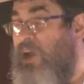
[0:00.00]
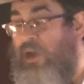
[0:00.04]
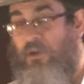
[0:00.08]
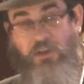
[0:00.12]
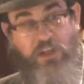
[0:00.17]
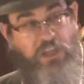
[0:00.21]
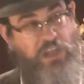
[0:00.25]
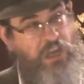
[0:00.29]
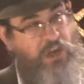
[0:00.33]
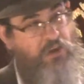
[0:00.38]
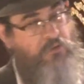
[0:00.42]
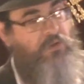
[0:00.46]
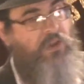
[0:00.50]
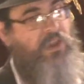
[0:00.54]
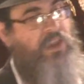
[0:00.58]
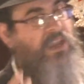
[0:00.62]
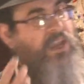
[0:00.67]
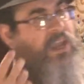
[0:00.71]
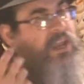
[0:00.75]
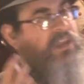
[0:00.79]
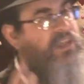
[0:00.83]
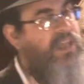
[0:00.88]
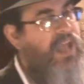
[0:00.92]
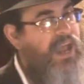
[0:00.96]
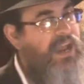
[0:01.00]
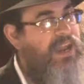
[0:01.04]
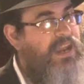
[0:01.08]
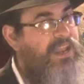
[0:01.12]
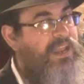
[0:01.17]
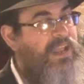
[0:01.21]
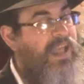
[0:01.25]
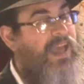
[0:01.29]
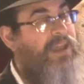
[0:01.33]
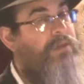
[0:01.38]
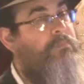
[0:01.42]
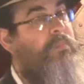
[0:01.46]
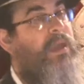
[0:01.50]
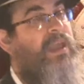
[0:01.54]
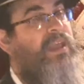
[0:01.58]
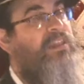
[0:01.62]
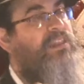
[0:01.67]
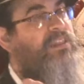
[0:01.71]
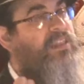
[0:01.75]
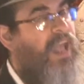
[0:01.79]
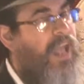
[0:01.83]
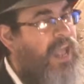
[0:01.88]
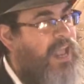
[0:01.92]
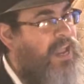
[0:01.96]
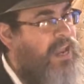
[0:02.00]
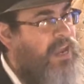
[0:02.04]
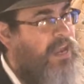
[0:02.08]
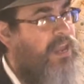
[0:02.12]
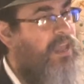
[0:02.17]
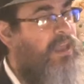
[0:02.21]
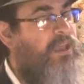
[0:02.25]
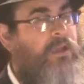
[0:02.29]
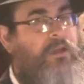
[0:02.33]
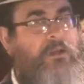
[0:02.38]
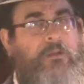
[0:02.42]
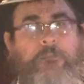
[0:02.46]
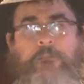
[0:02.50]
are hearing and getting and maintaining.